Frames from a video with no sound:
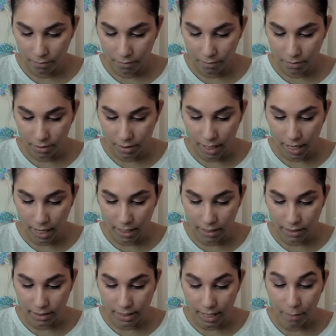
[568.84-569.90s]

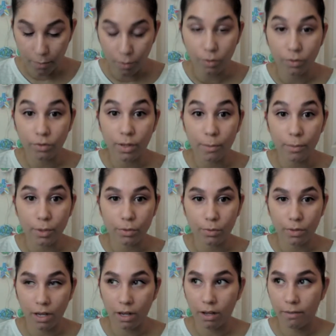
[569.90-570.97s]
Sand Sable, number
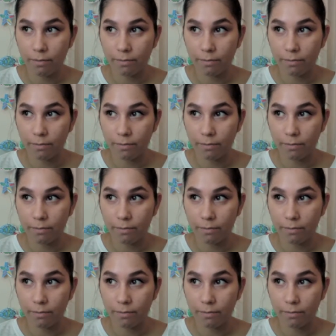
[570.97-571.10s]
20.